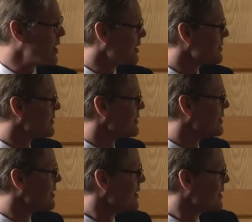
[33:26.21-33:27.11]

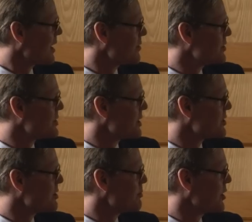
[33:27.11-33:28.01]
policy
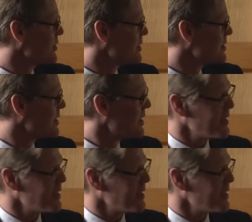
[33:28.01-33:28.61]
conversation about this.